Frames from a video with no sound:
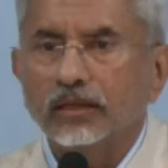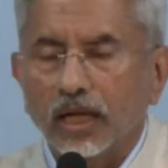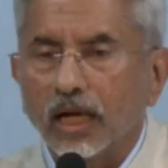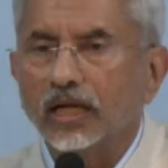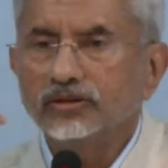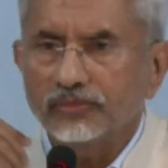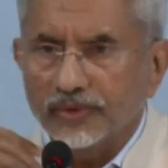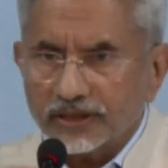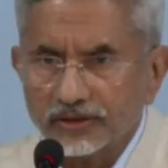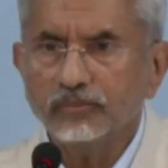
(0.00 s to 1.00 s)
And as
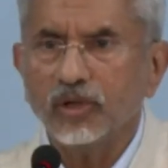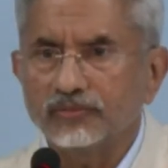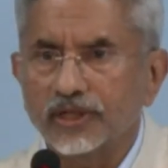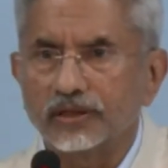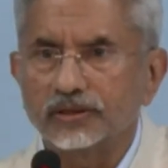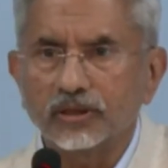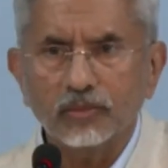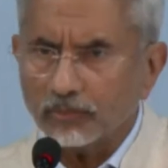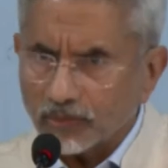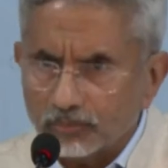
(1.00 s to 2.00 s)
a victim of
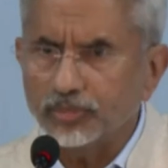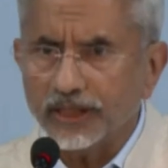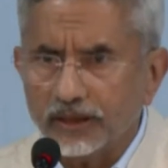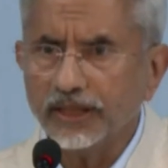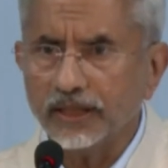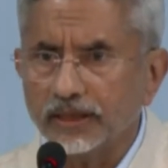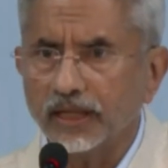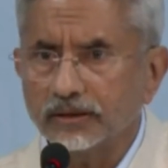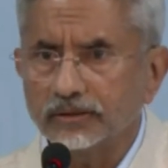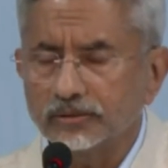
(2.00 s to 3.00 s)
terrorism, I'm completely
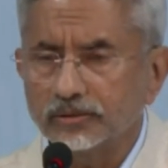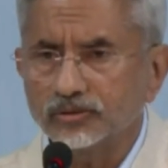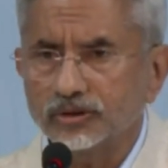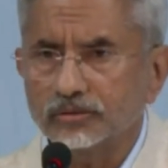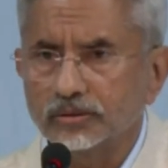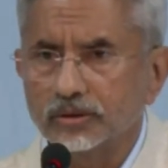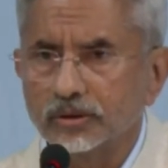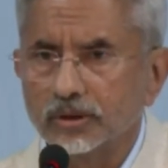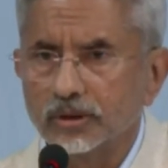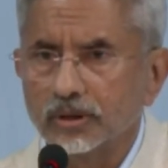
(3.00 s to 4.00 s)
entitled to do so.
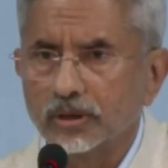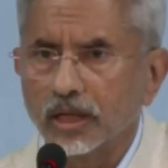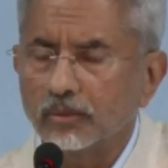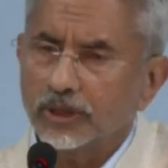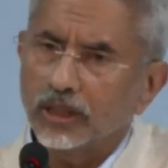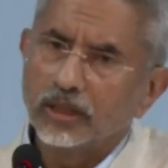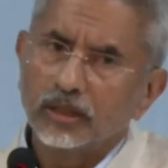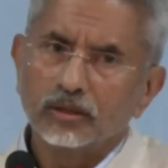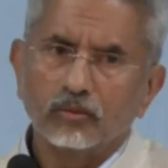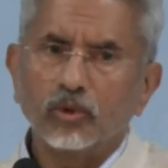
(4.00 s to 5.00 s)
I mean,
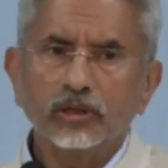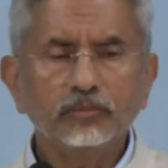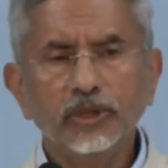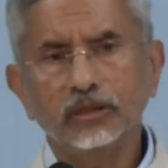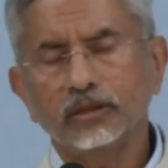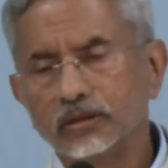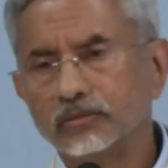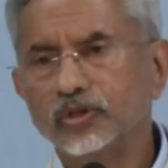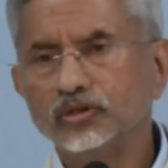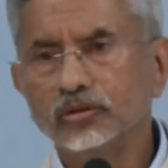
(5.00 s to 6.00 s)
what do you mean
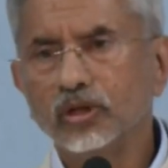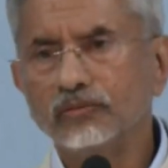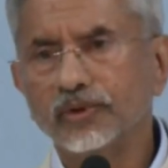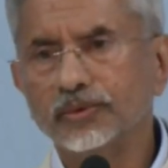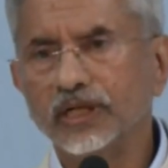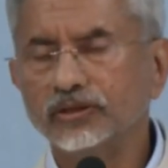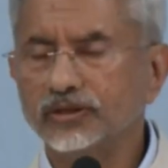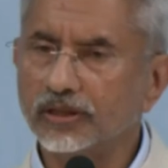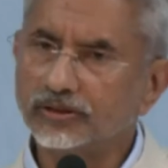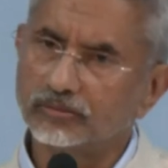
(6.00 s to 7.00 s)
we should not
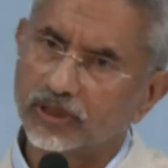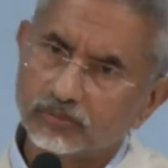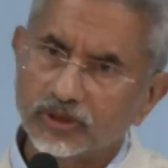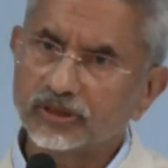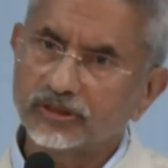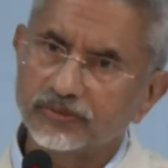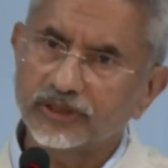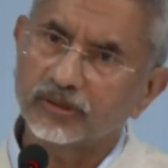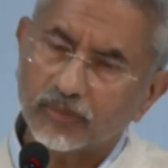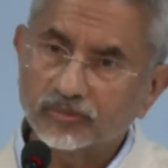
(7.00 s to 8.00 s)
weaponize terrorism? That means as a
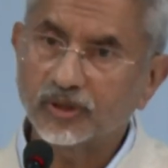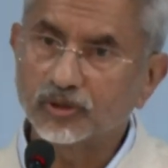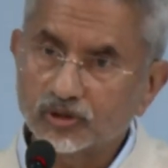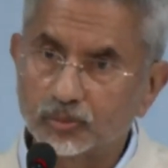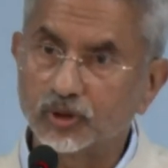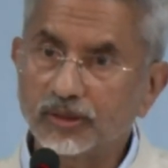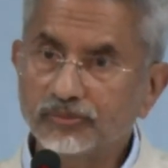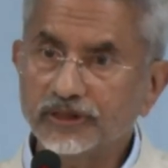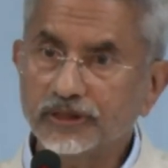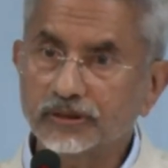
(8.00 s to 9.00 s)
victim I'm supposed to put
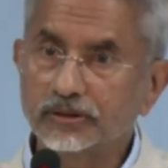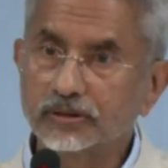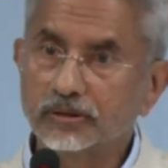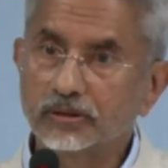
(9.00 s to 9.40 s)
up with it.